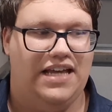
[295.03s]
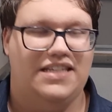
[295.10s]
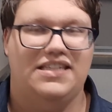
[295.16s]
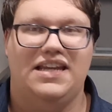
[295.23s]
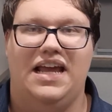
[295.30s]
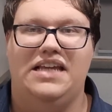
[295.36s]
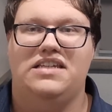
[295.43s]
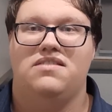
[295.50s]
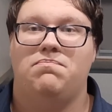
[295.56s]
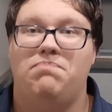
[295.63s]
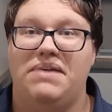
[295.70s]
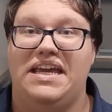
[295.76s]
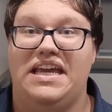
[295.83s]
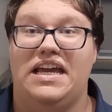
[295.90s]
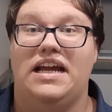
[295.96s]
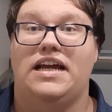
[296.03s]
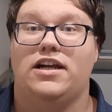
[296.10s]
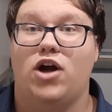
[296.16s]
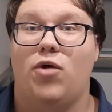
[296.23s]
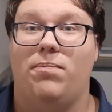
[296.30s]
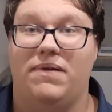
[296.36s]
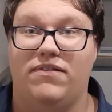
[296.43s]
It's nice, big, and
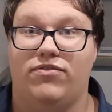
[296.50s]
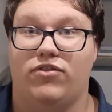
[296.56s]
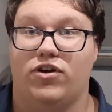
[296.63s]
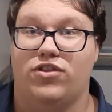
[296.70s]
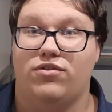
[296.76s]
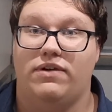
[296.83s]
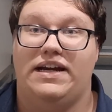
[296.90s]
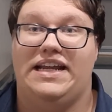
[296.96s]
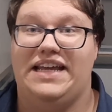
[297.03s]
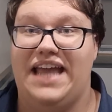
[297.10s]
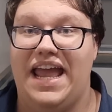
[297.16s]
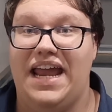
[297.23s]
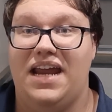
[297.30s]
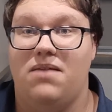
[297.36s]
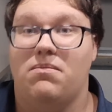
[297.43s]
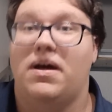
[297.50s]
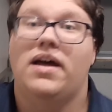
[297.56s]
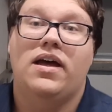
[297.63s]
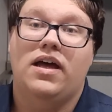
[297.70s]
open for a 3D game.